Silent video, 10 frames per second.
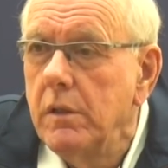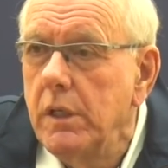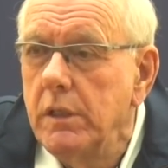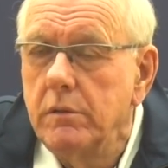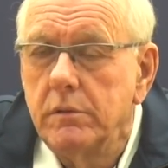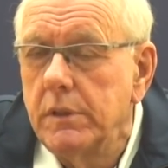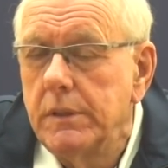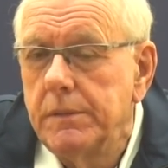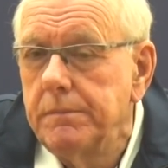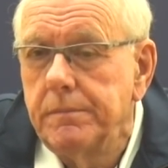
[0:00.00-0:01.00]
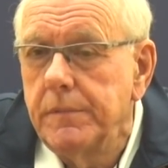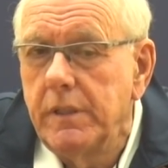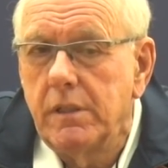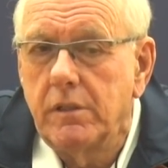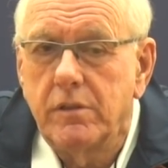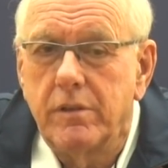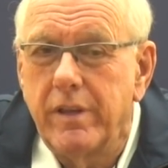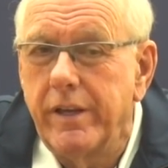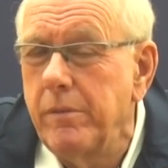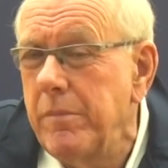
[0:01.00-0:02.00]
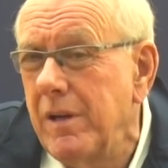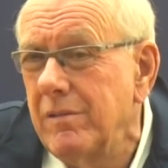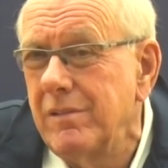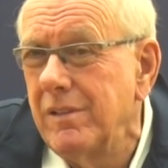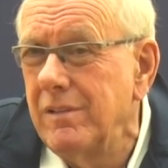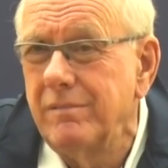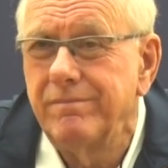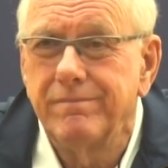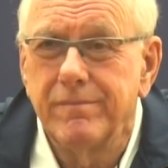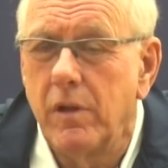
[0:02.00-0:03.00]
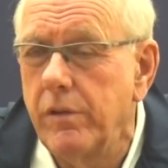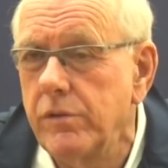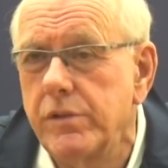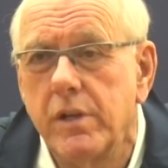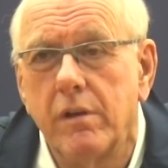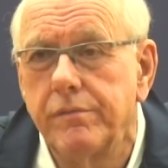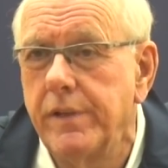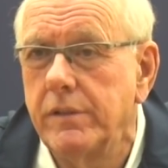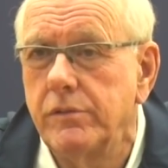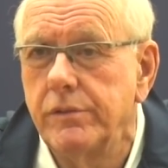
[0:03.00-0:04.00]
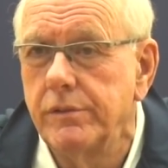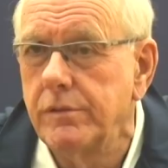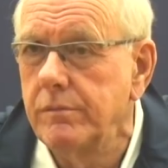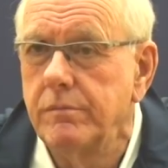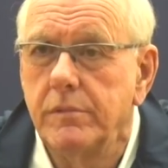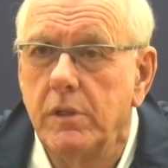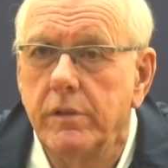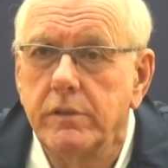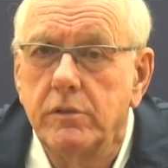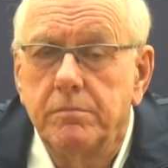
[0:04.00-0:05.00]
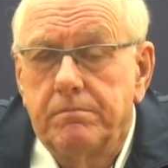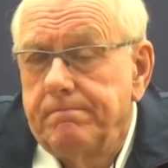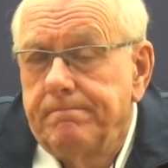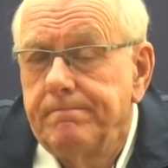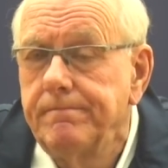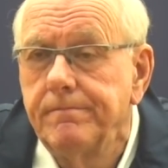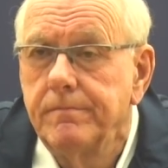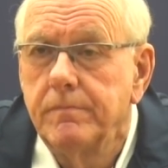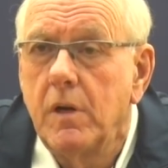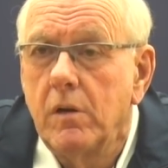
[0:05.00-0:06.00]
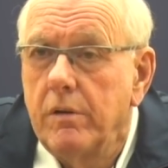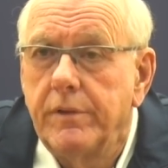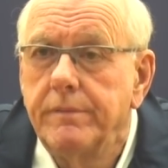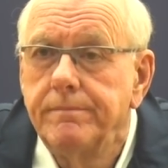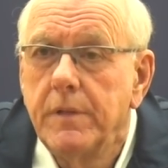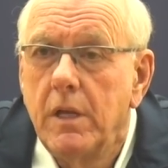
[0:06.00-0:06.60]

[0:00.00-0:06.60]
And he doesn't think about the other stuff. That's just, you know, that's just part of it.